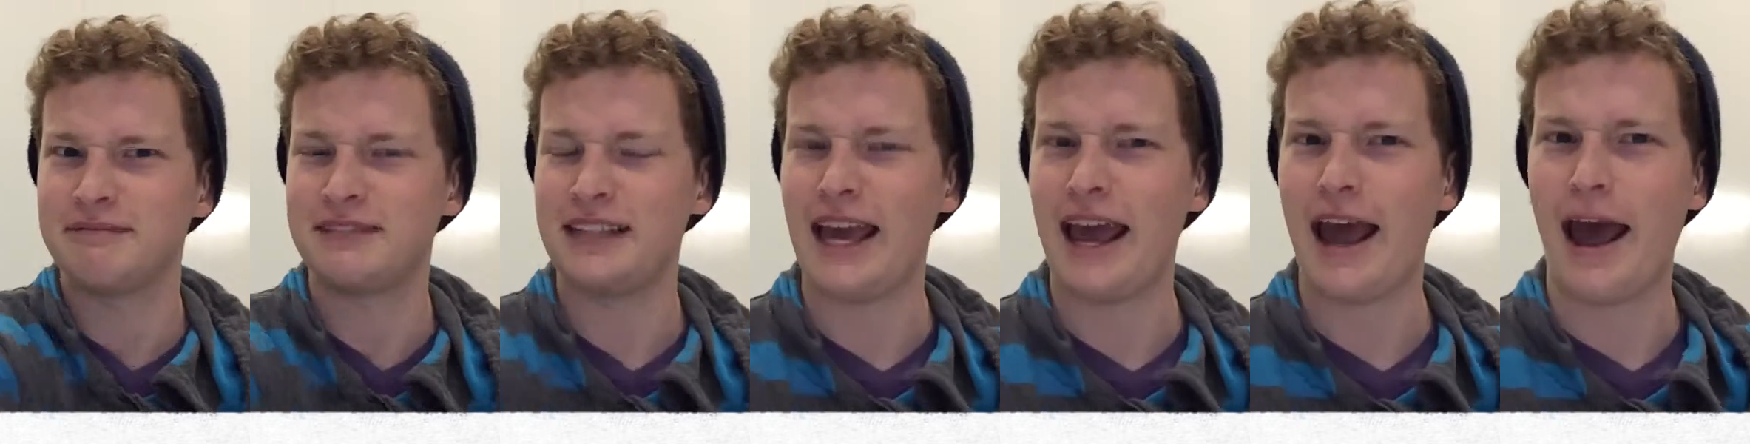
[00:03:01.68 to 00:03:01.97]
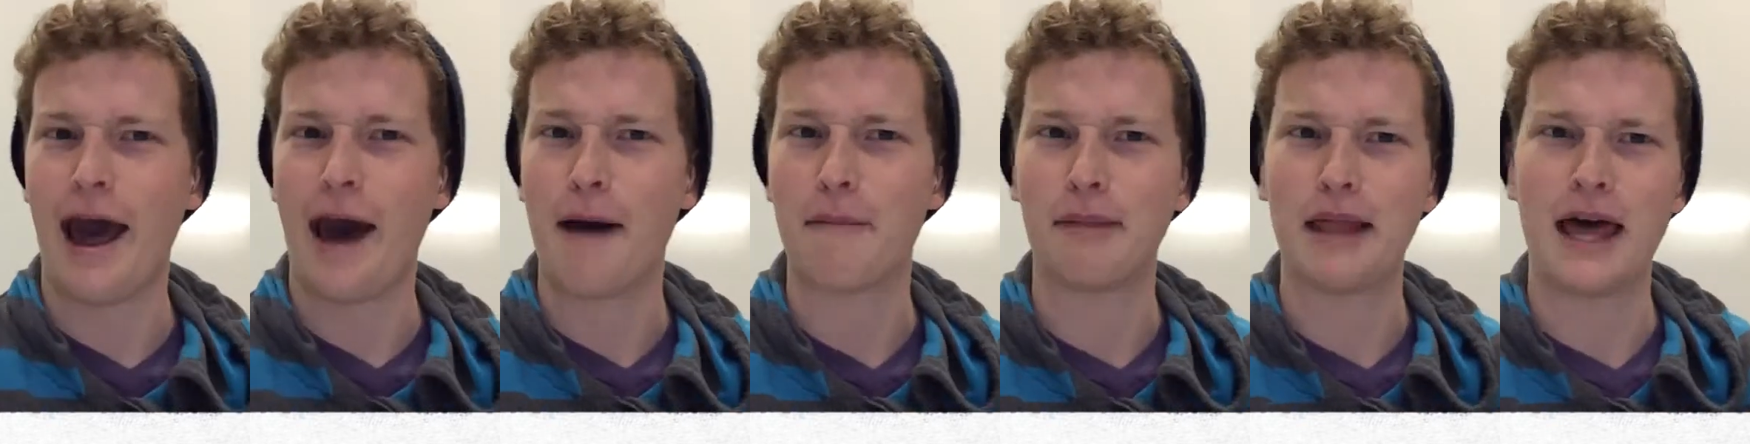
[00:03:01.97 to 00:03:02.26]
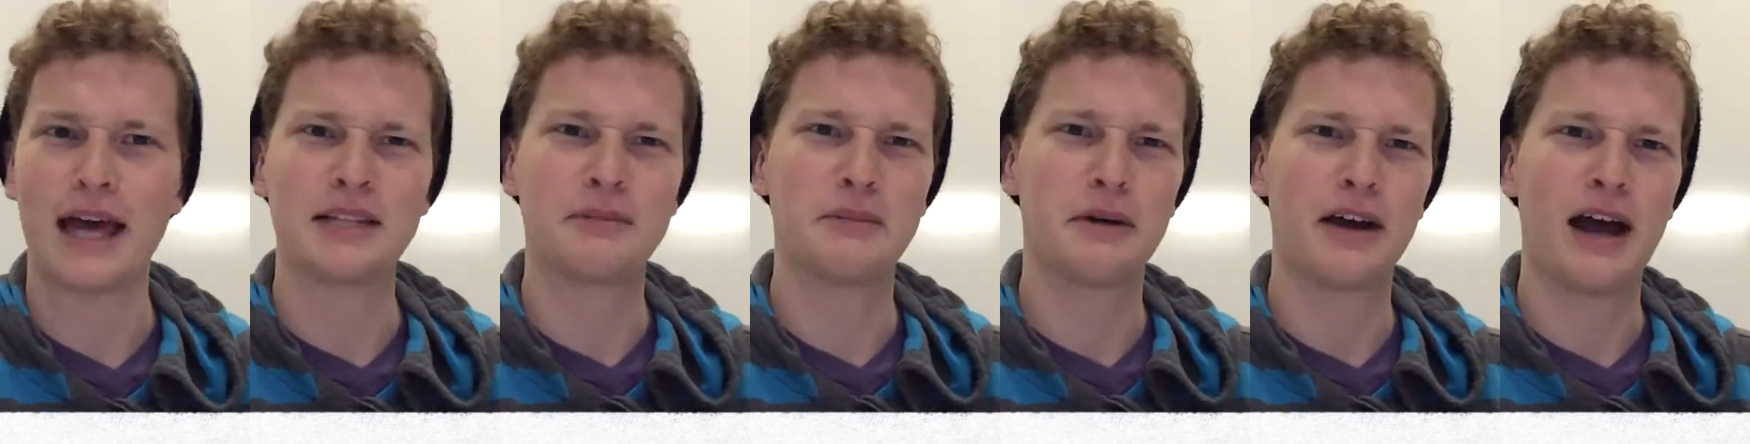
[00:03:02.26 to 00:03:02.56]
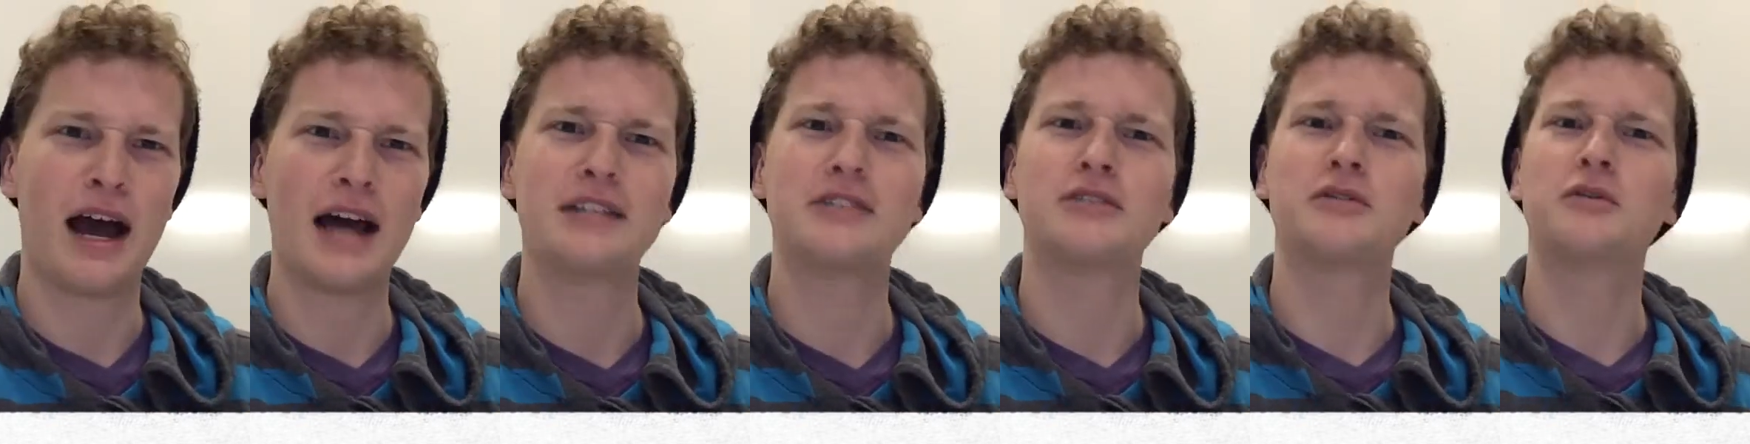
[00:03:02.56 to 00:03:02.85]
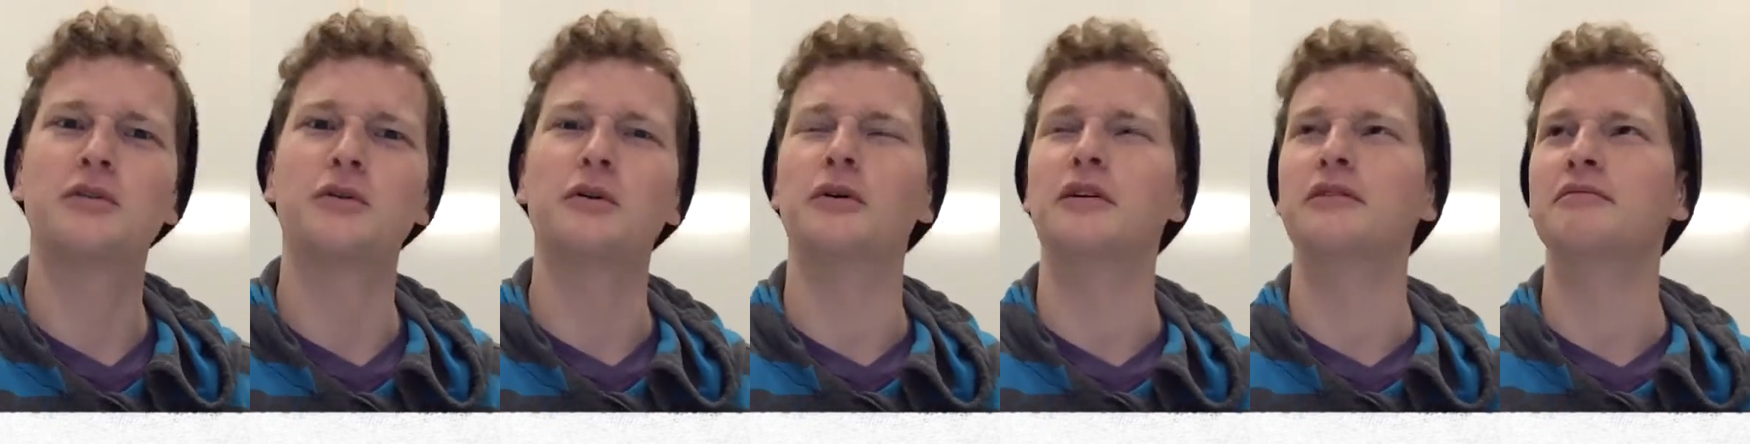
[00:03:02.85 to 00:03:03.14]
Yeah, Blacksburg High
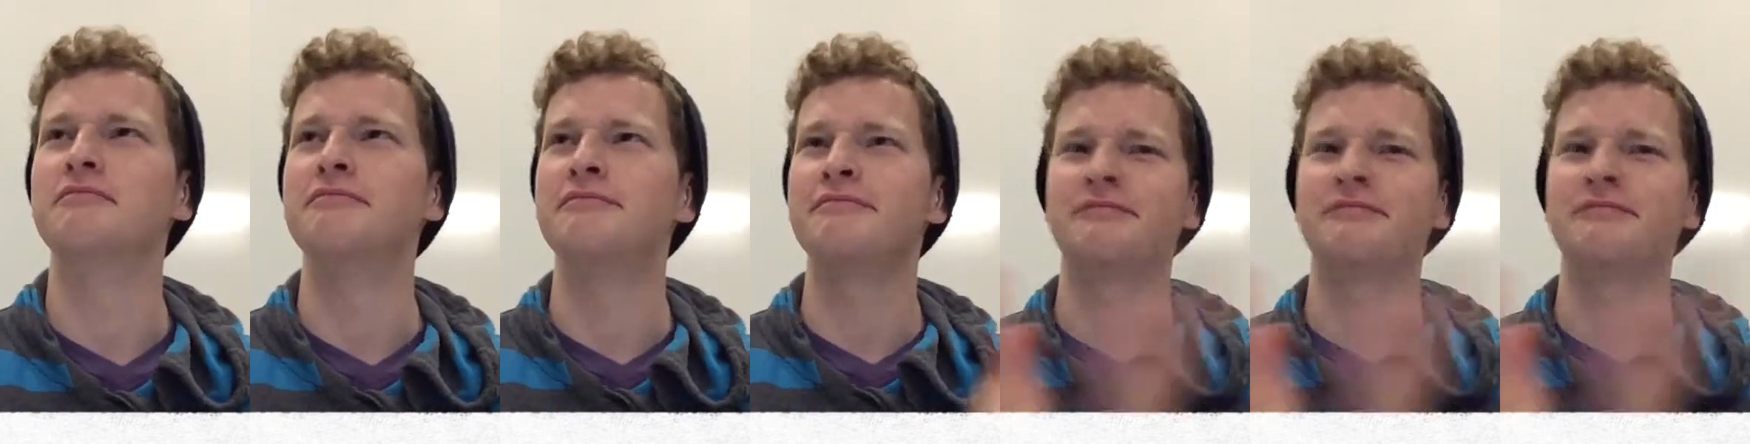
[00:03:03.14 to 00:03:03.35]
School.